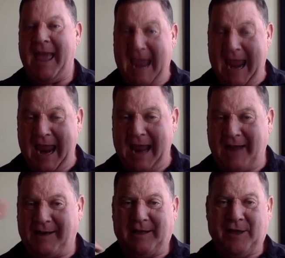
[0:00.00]

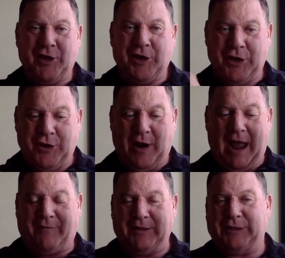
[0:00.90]
and you're
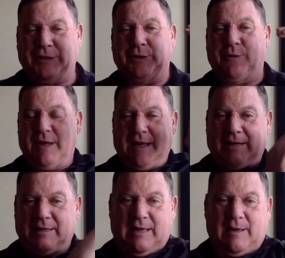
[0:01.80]
having to
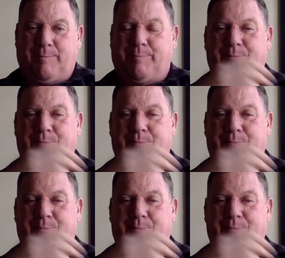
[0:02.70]
uh,